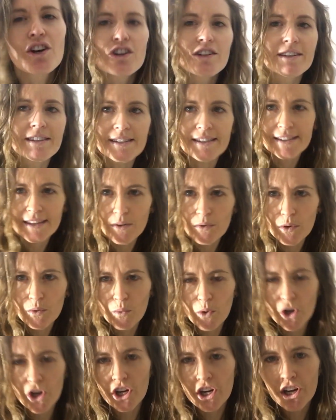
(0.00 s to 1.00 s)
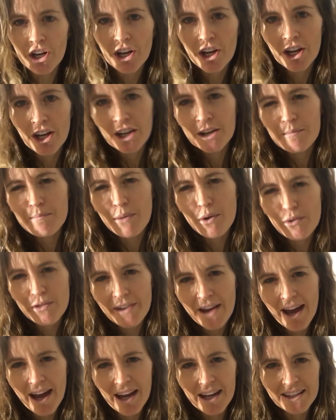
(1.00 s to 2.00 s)
curtains that would work
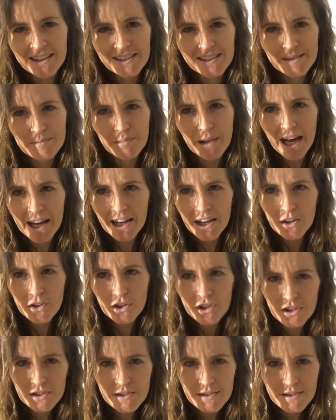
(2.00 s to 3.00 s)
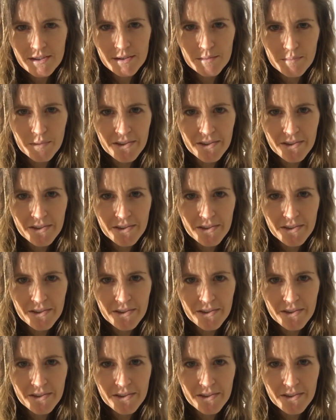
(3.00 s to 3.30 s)
both as blackout curtains,